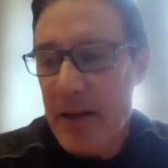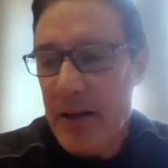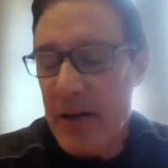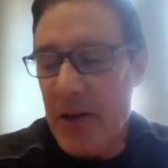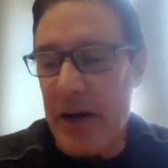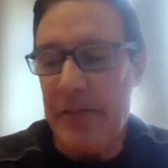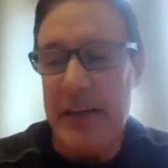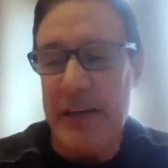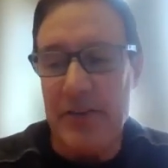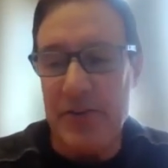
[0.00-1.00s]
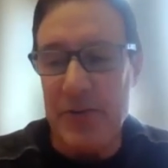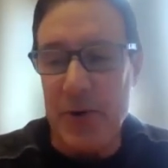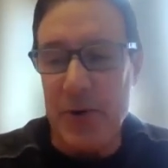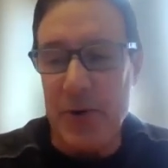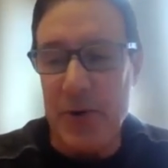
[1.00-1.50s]
I think
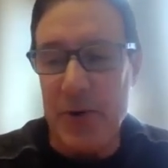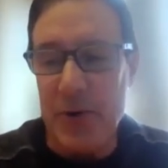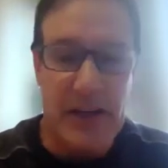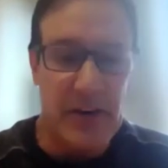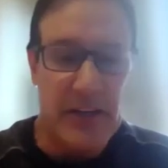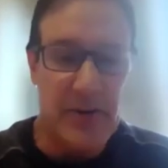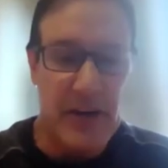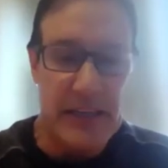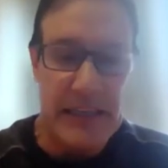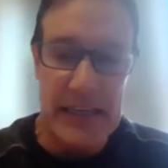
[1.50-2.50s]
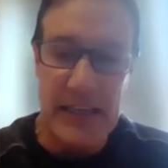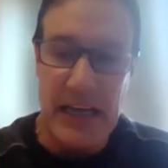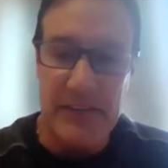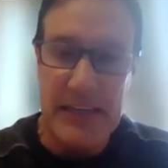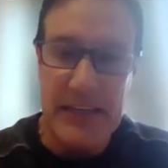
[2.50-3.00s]
historically the R&D credit didn't get a lot of
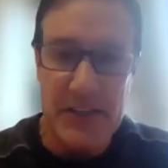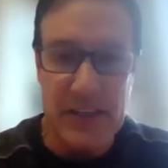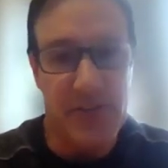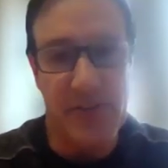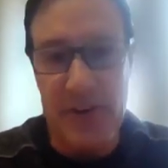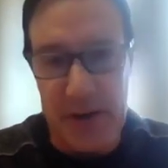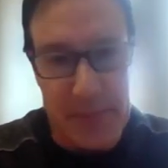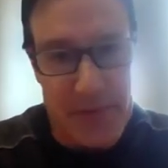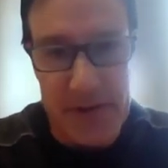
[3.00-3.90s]
attention because startups,